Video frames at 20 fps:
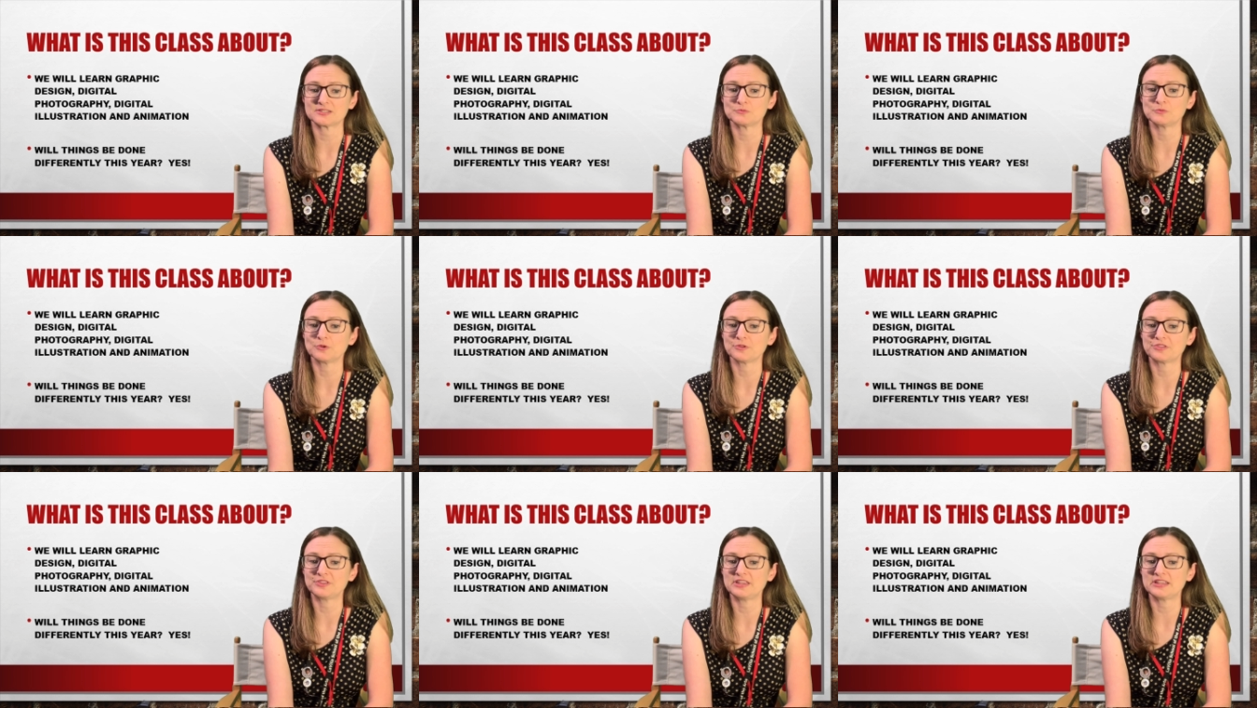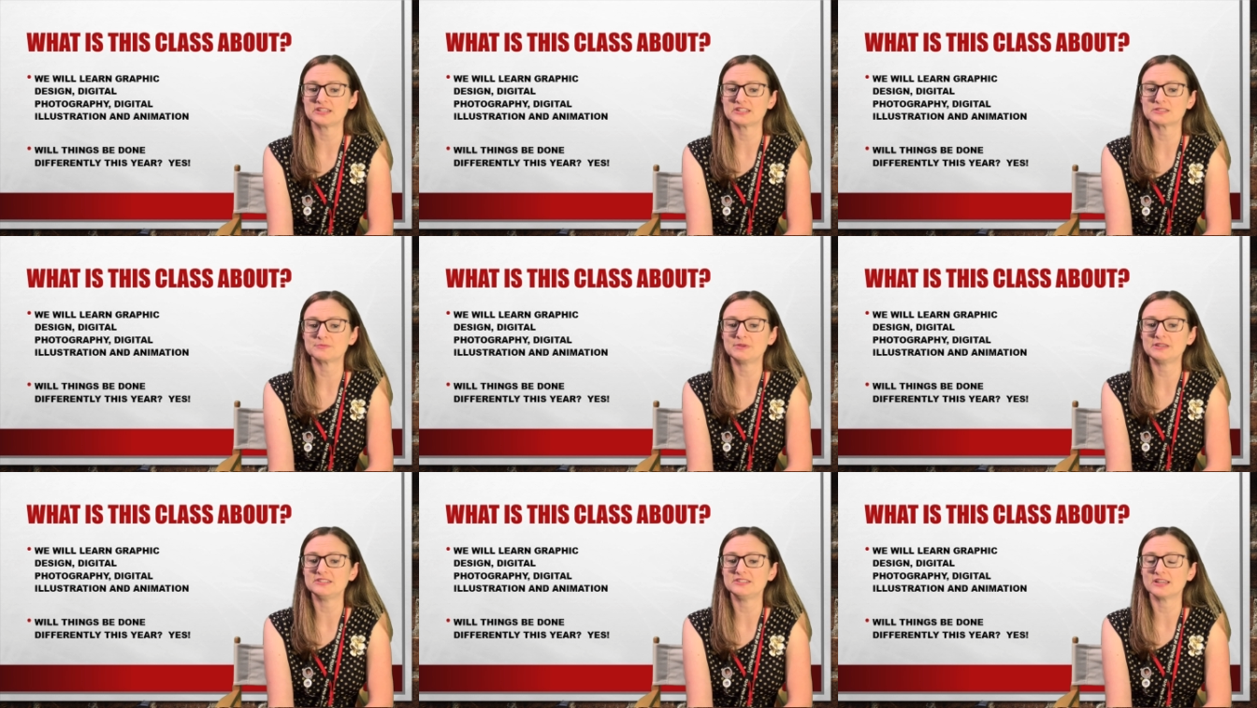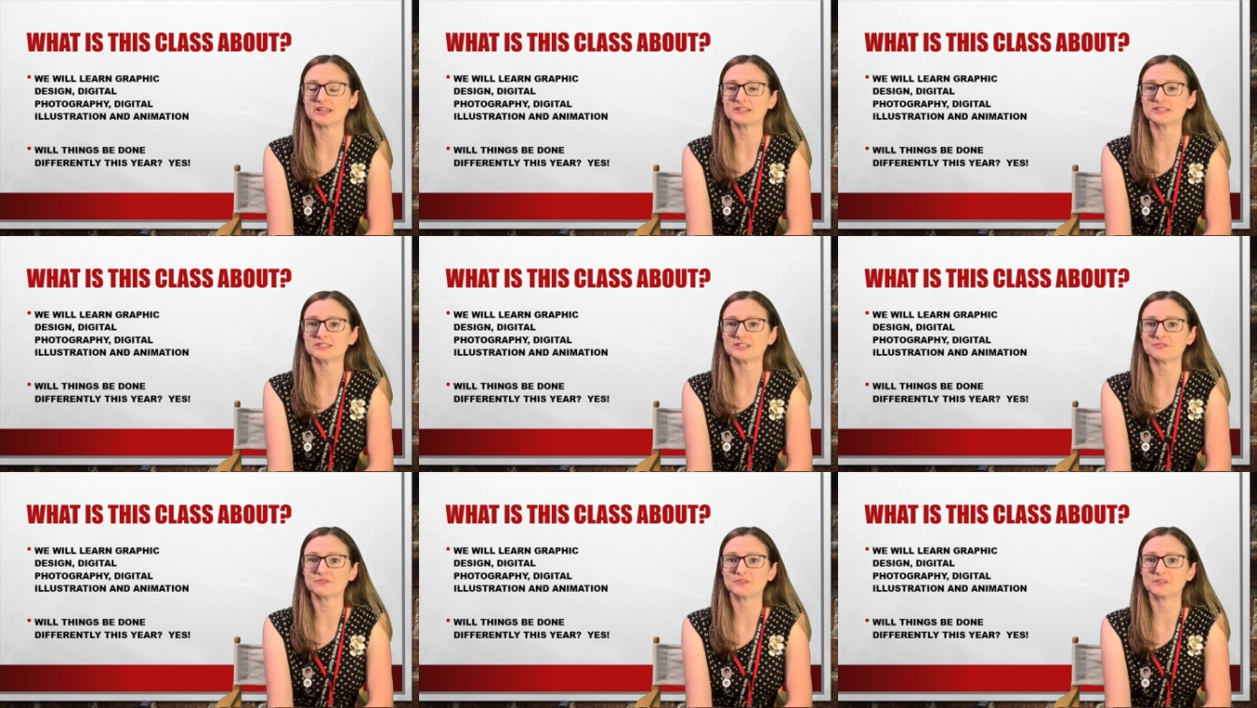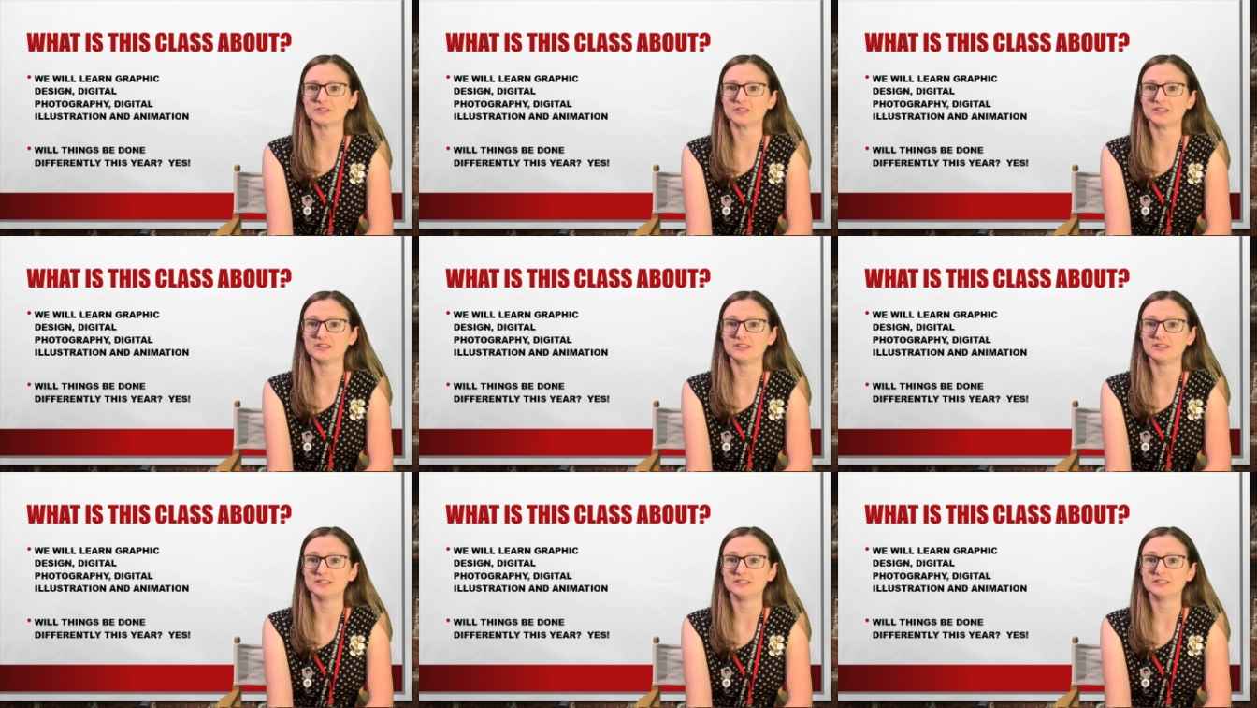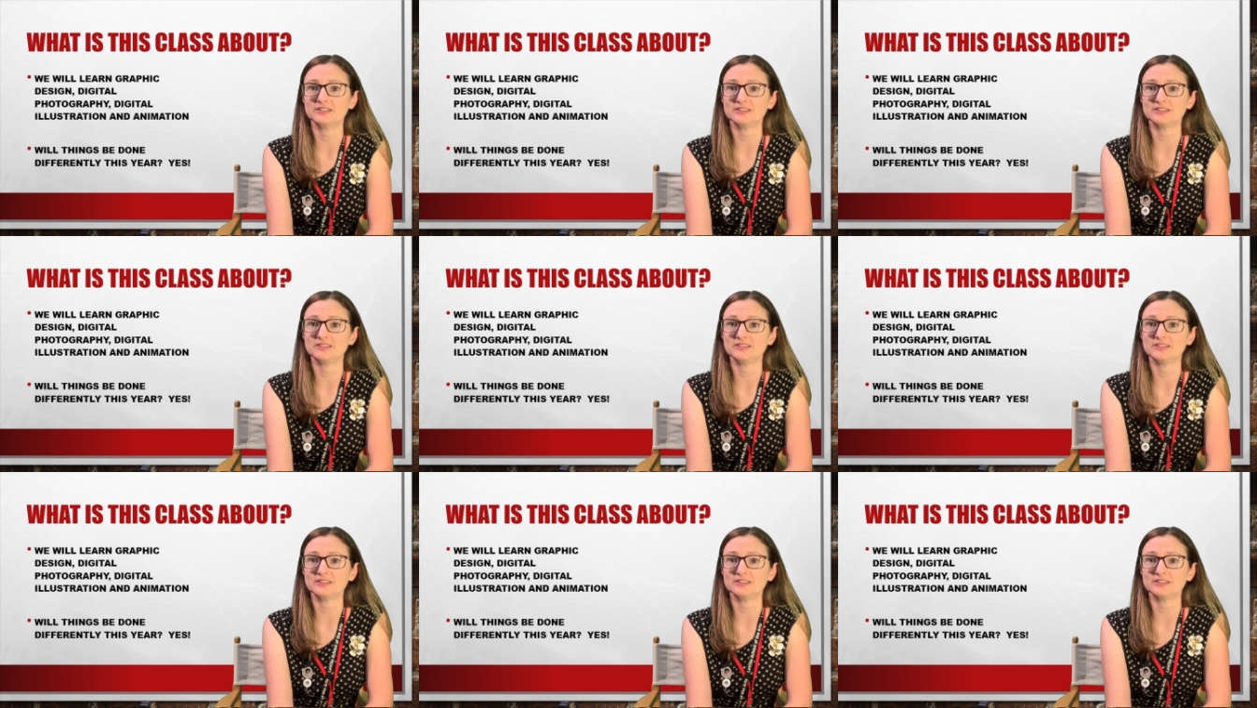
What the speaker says: will things be done differently